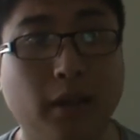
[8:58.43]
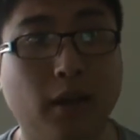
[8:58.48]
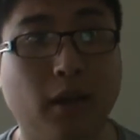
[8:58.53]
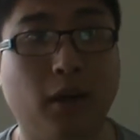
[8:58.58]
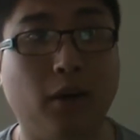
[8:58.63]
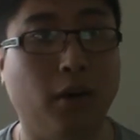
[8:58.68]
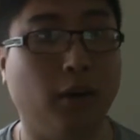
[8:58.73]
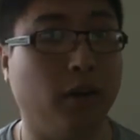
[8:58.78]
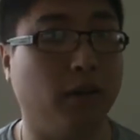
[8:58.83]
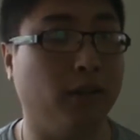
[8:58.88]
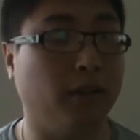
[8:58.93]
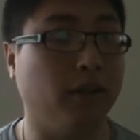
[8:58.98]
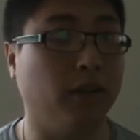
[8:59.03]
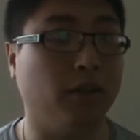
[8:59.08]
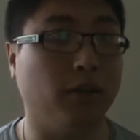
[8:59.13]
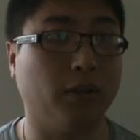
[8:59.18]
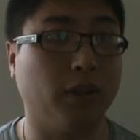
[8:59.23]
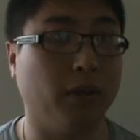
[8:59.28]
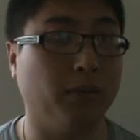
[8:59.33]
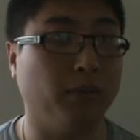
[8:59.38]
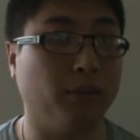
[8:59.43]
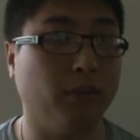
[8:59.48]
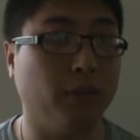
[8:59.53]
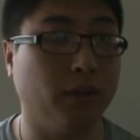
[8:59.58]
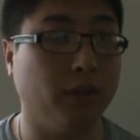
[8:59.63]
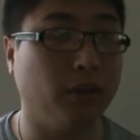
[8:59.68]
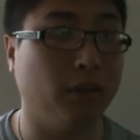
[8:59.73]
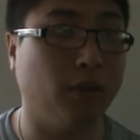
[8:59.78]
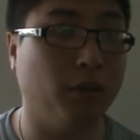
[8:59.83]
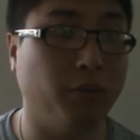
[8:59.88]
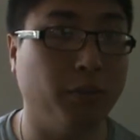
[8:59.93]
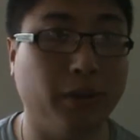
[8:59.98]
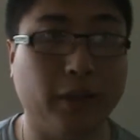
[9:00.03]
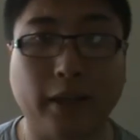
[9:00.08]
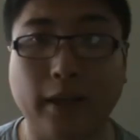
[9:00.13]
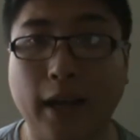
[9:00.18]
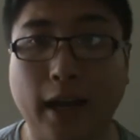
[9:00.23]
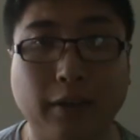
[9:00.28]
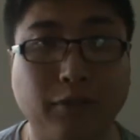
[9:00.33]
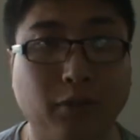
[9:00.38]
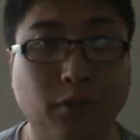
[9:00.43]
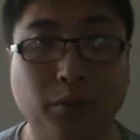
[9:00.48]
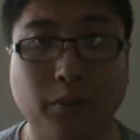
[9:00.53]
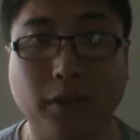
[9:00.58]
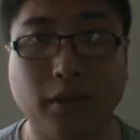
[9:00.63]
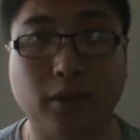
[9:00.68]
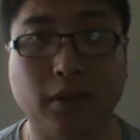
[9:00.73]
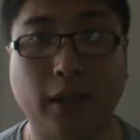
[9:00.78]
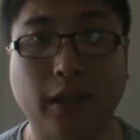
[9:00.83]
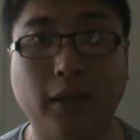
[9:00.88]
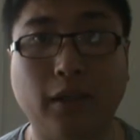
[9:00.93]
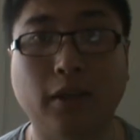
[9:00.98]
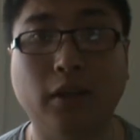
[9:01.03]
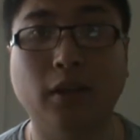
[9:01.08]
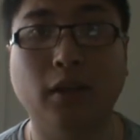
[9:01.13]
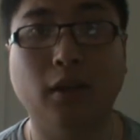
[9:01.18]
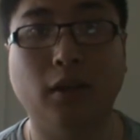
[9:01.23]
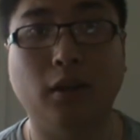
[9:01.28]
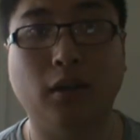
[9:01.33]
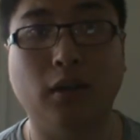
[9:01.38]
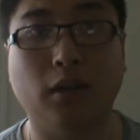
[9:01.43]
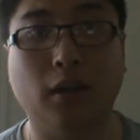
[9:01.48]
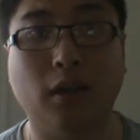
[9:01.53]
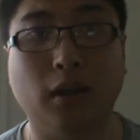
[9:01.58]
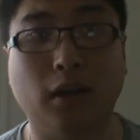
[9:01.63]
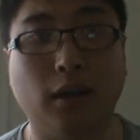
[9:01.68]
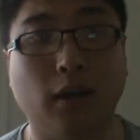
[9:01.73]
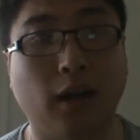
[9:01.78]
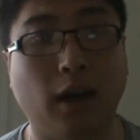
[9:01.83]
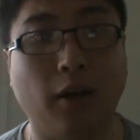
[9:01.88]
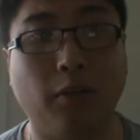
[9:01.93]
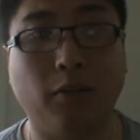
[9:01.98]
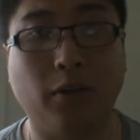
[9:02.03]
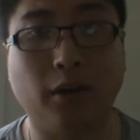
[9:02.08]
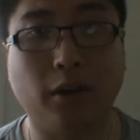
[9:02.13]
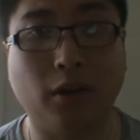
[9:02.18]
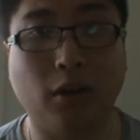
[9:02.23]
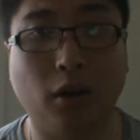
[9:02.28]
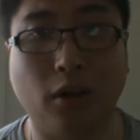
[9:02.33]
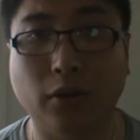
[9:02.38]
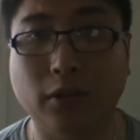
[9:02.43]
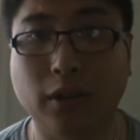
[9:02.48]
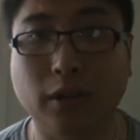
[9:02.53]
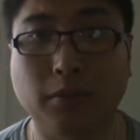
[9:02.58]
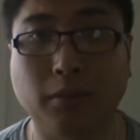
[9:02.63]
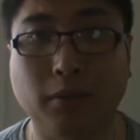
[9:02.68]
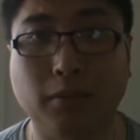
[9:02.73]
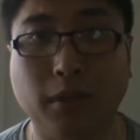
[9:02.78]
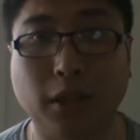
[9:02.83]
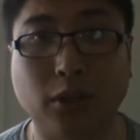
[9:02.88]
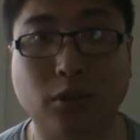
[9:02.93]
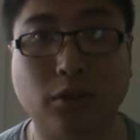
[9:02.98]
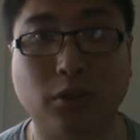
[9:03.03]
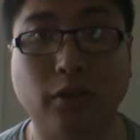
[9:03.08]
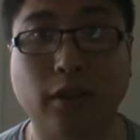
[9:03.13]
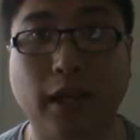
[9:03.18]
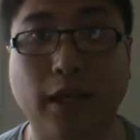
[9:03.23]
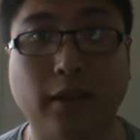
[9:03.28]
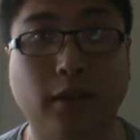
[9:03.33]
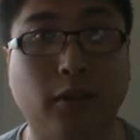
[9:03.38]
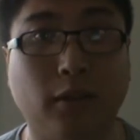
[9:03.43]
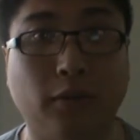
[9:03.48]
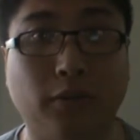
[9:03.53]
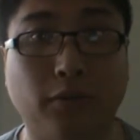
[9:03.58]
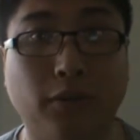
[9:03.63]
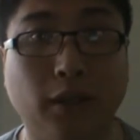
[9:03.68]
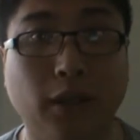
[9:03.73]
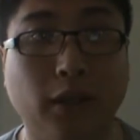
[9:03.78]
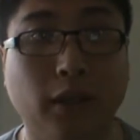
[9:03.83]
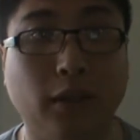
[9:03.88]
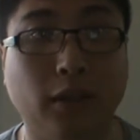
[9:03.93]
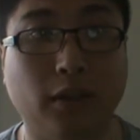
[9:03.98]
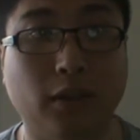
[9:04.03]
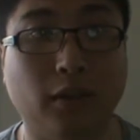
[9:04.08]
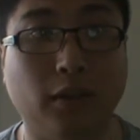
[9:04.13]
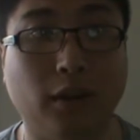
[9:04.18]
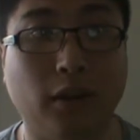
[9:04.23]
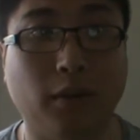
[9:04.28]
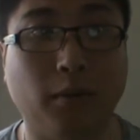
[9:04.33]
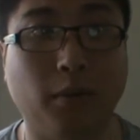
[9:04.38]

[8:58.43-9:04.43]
A week and a half, 2 weeks later, I want to call them and make sure that I